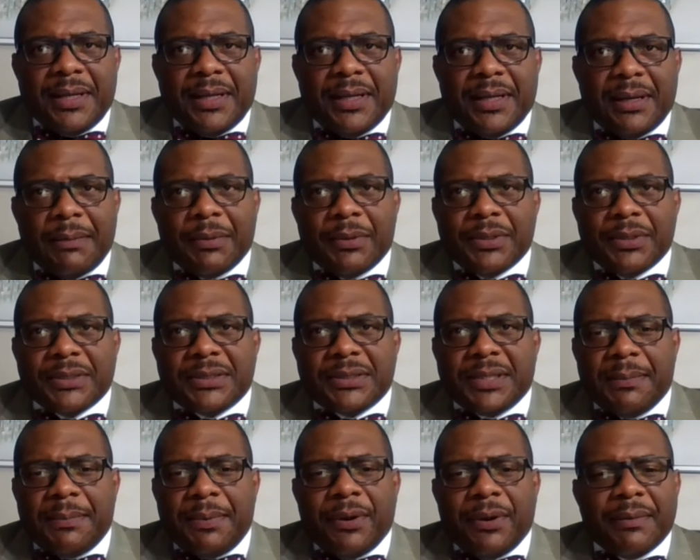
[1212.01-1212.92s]
I'm going to
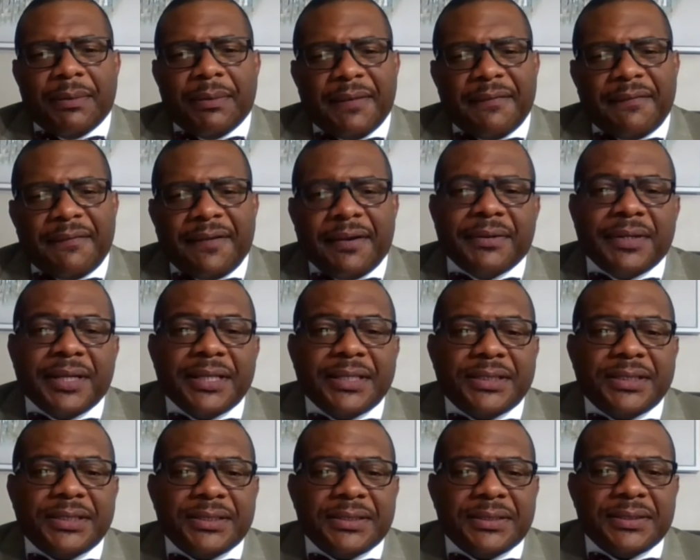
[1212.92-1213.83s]
say, part of my
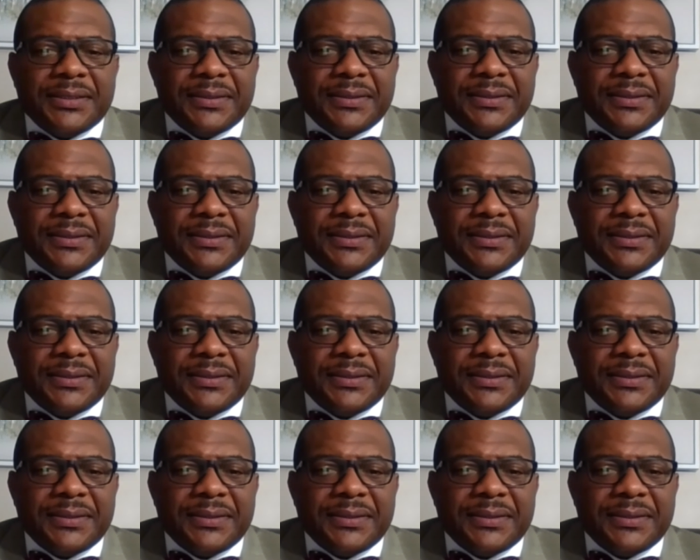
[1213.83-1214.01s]
foundation.